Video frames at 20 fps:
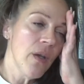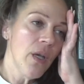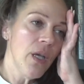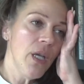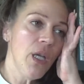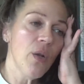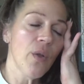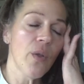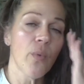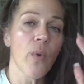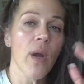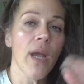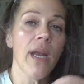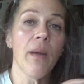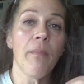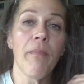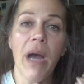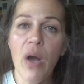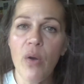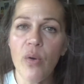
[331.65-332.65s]
you know, the right
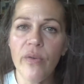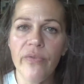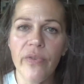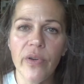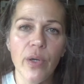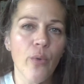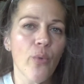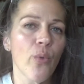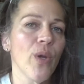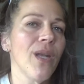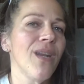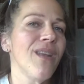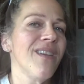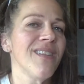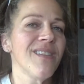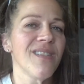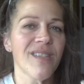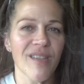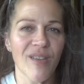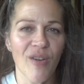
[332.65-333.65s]
amount of
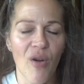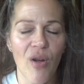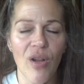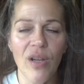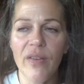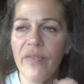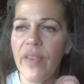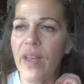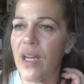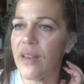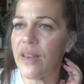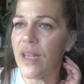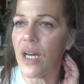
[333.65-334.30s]
ingredients and all of that,